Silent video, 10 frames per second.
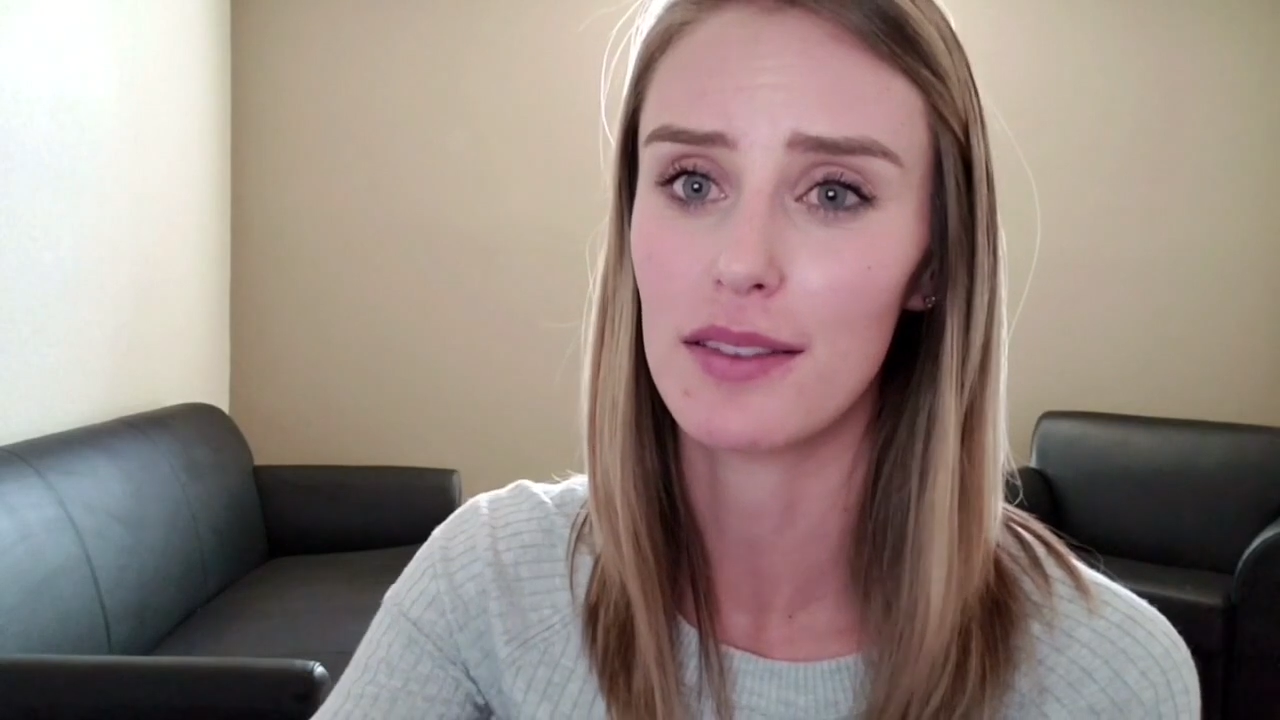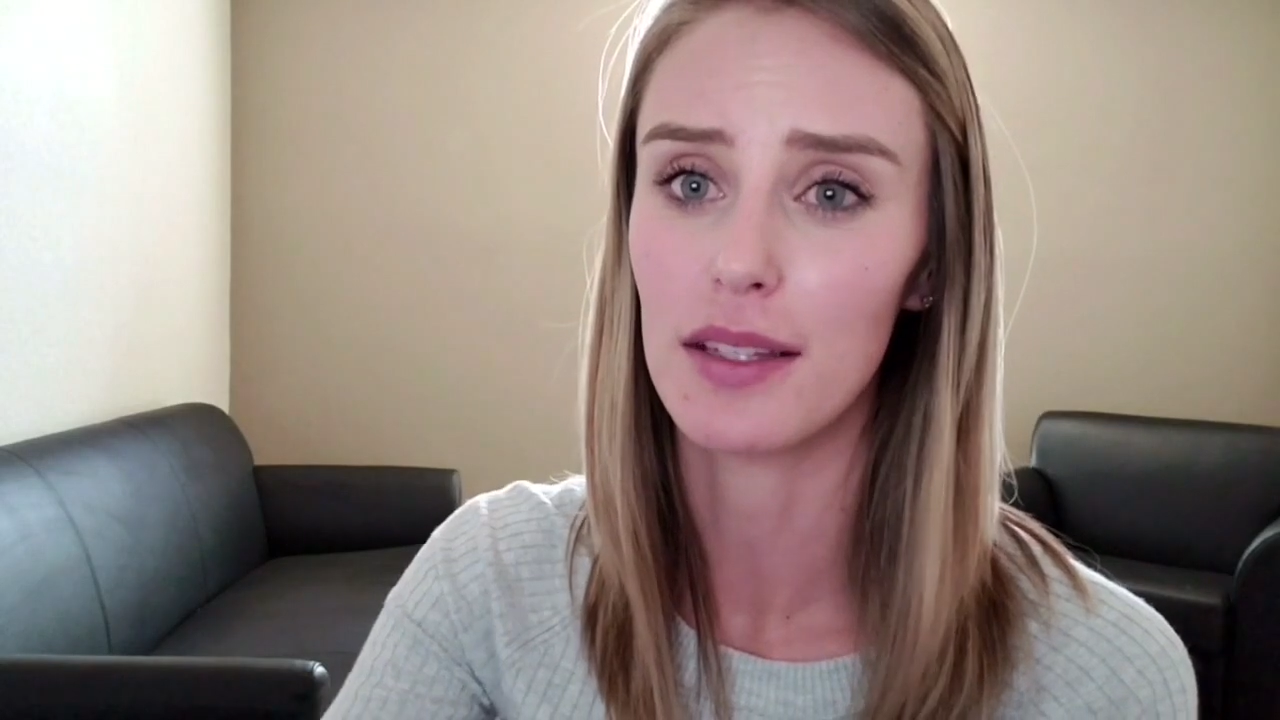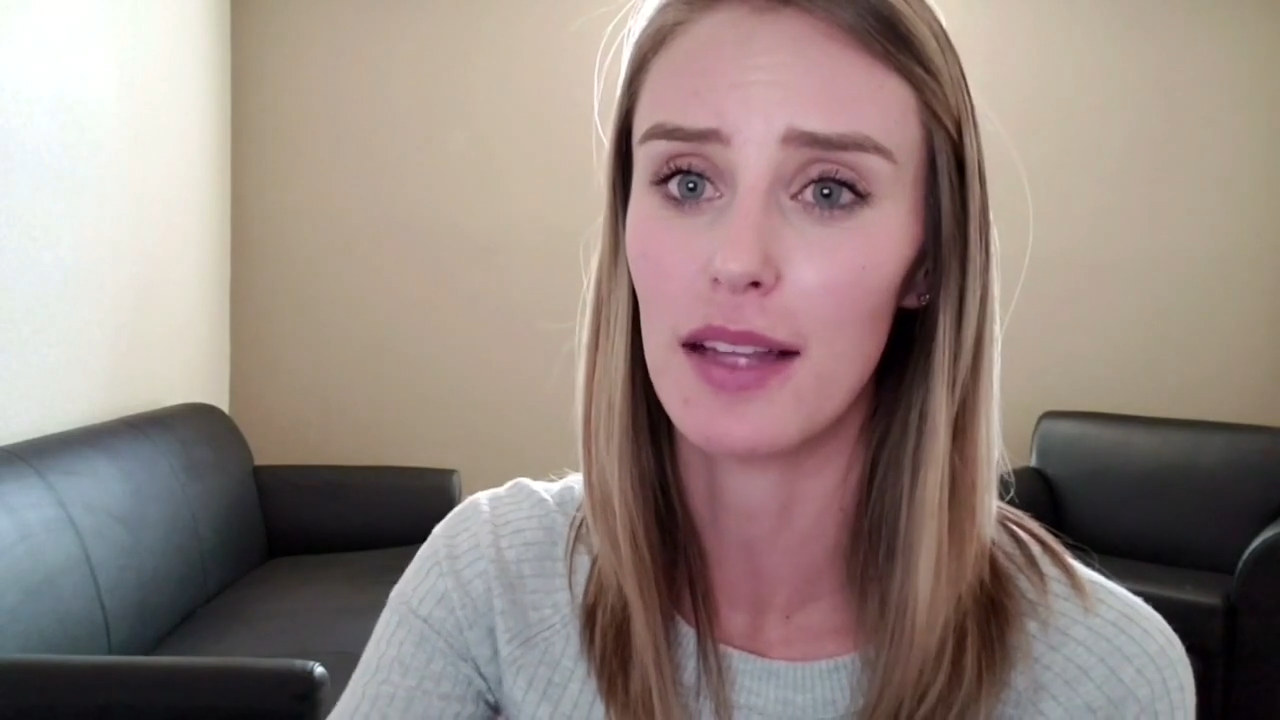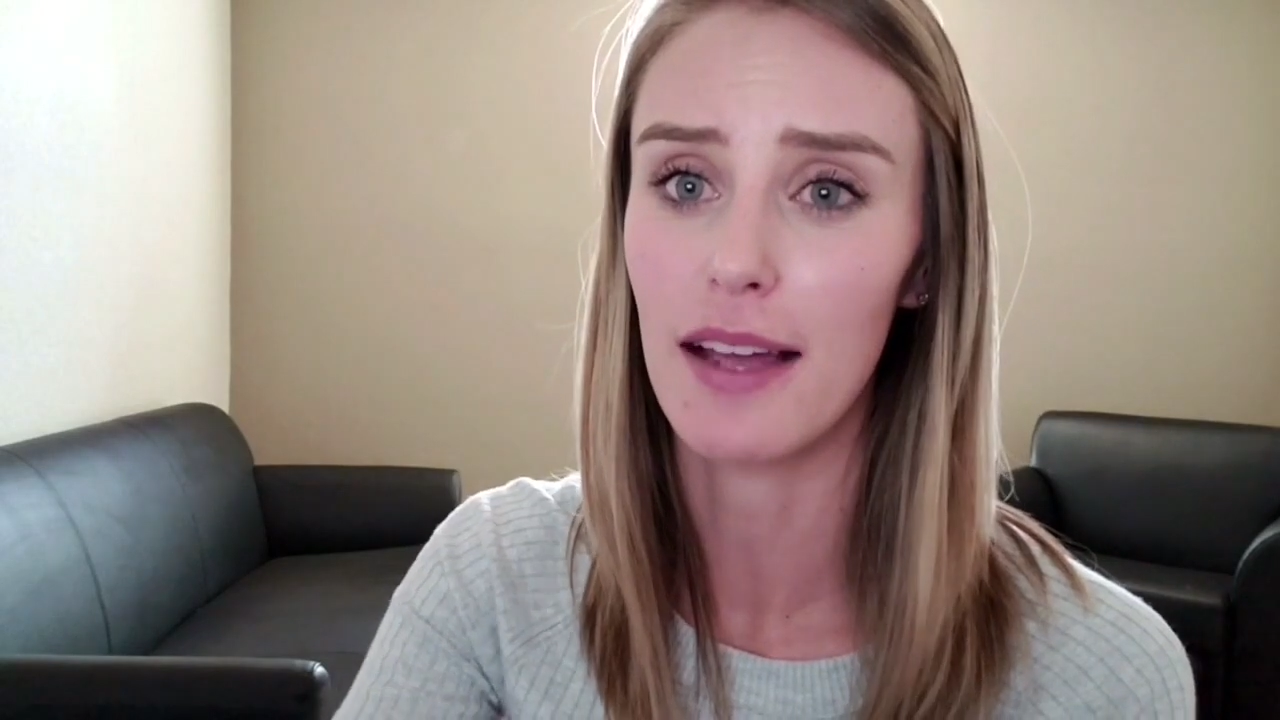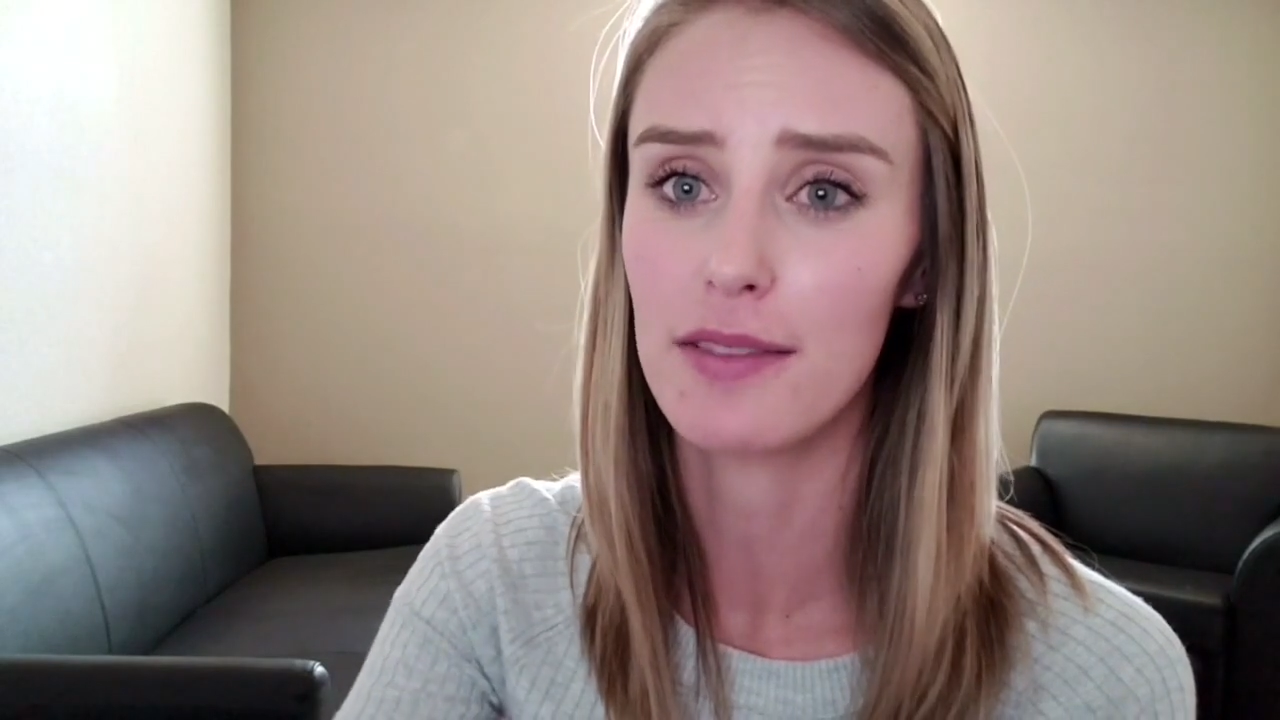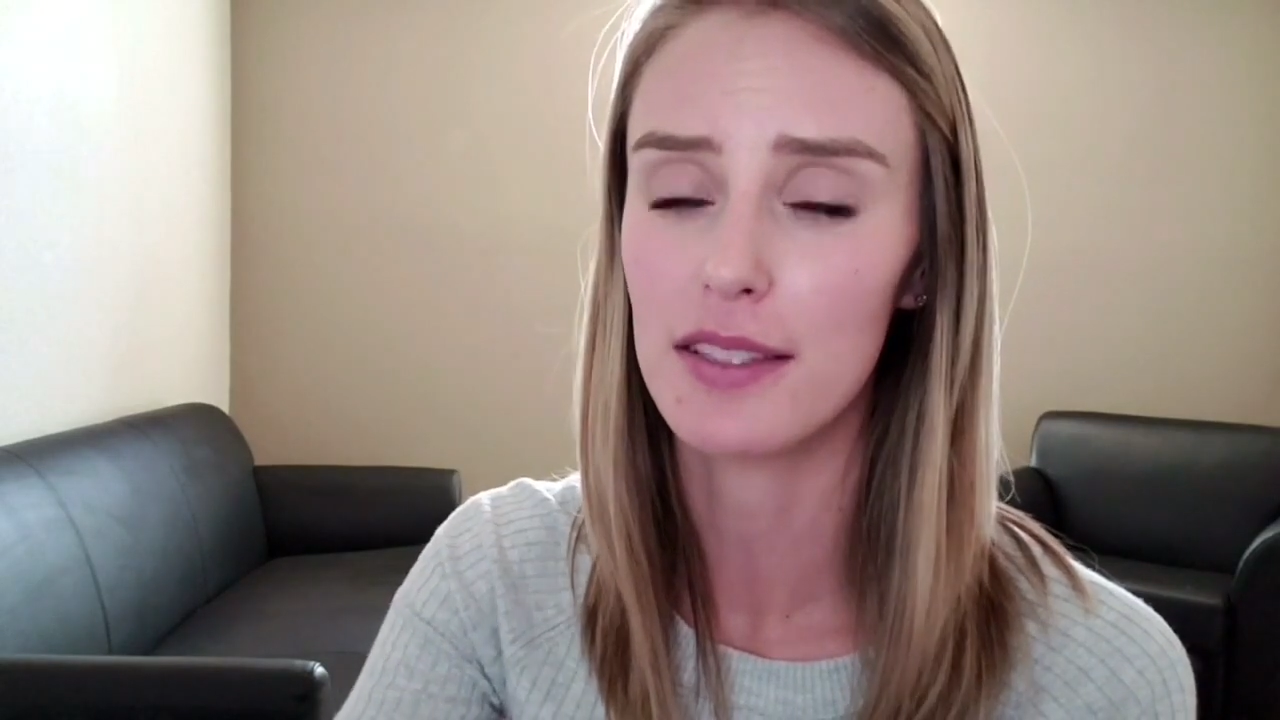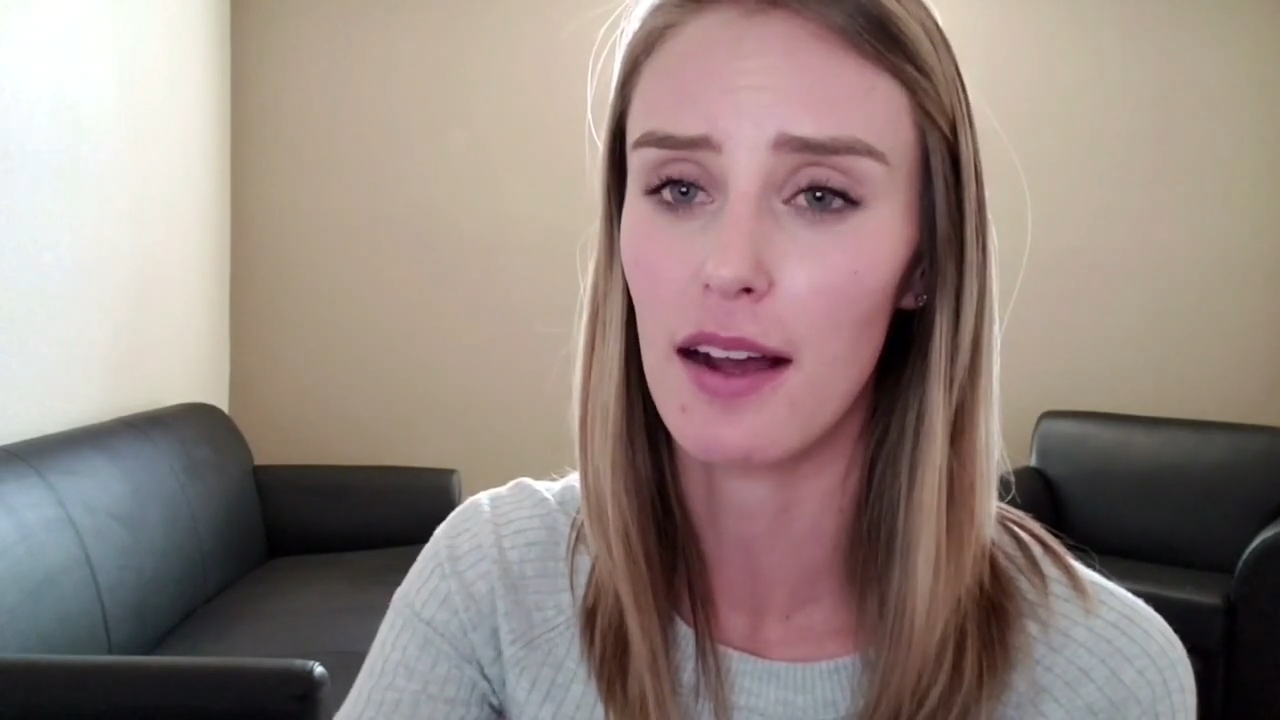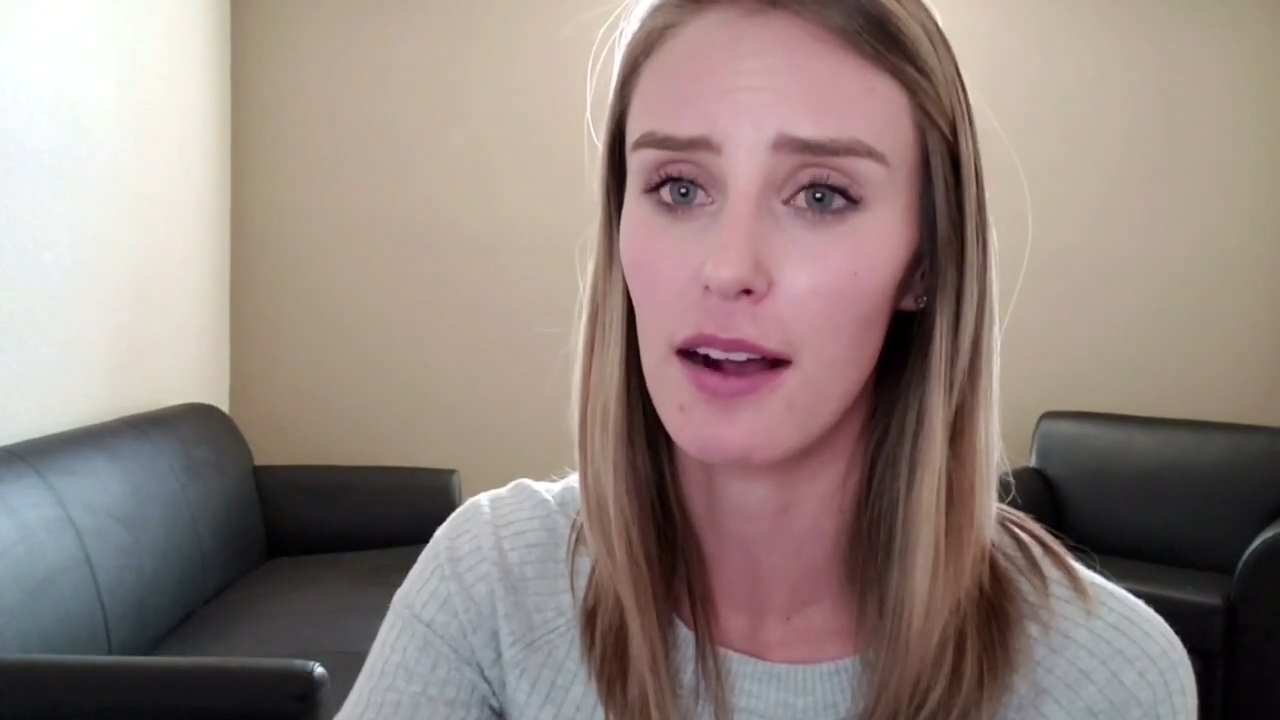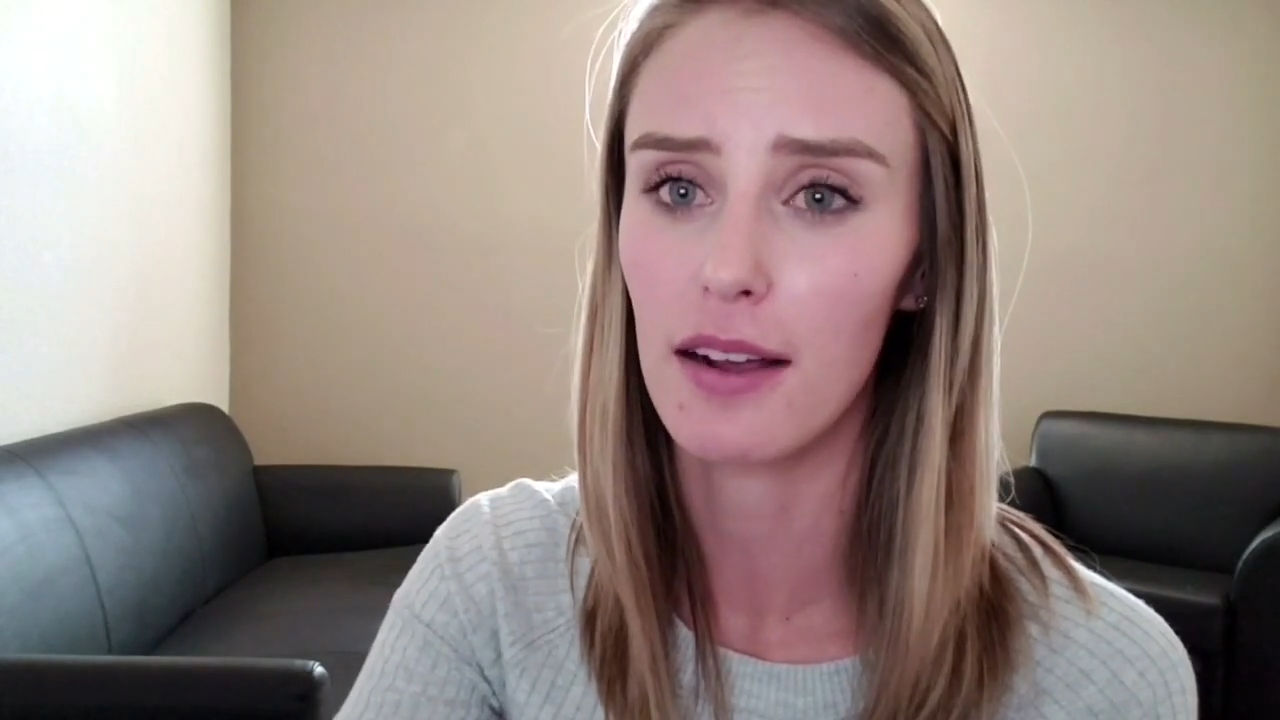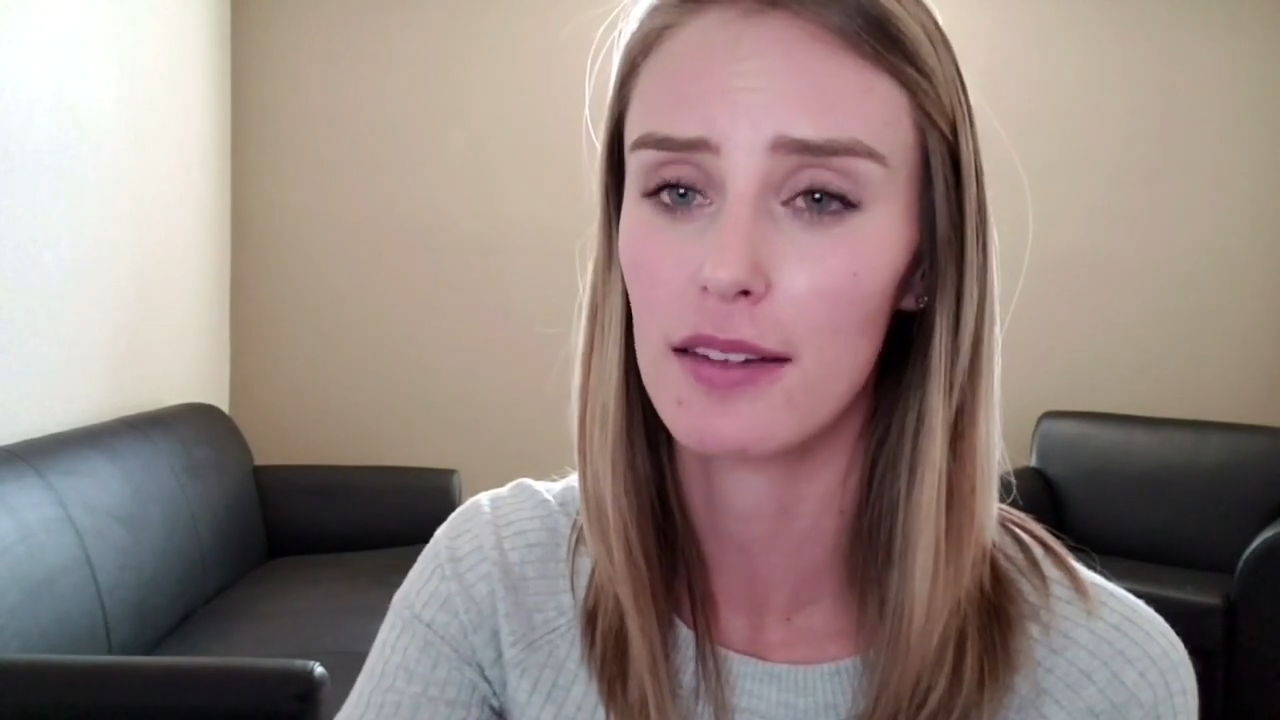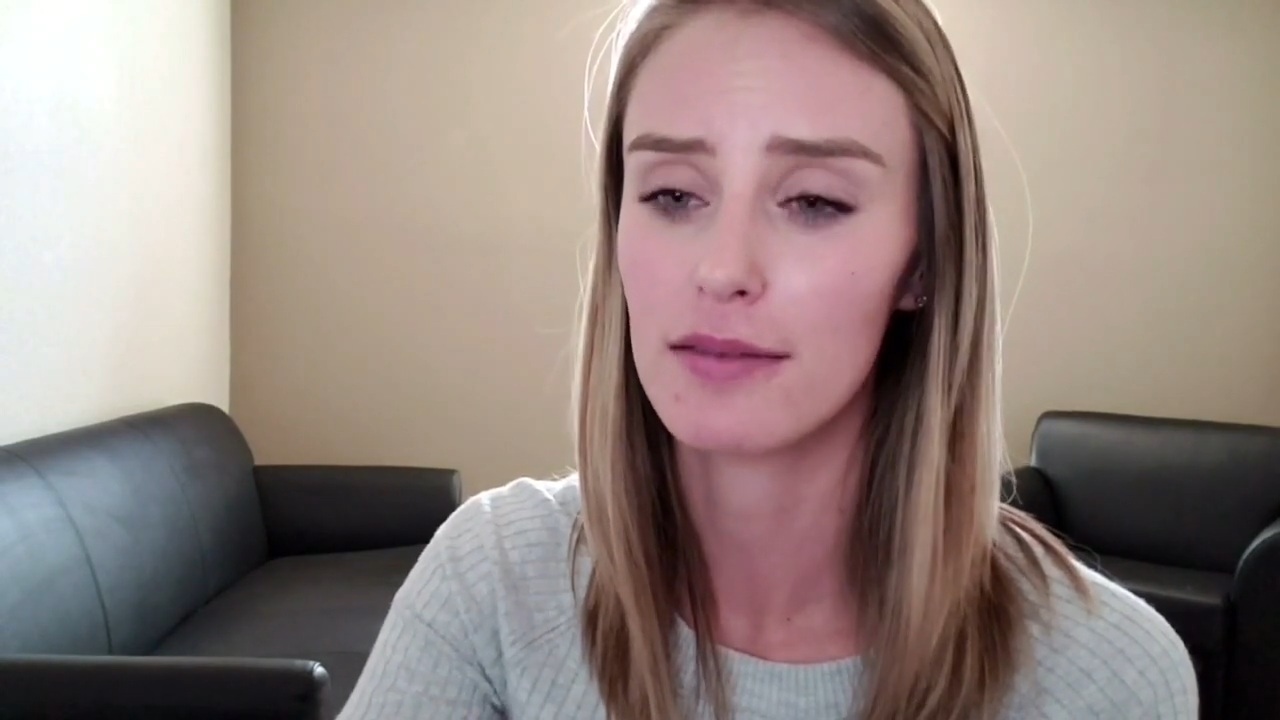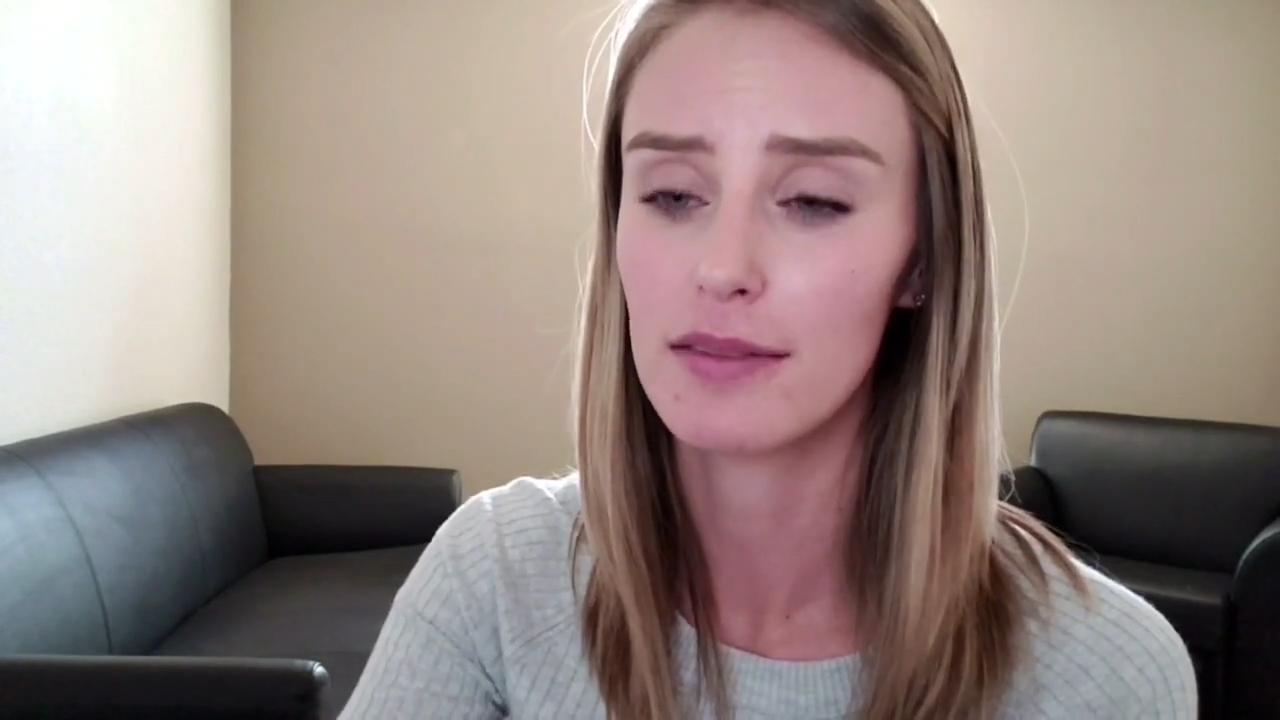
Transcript: the livestock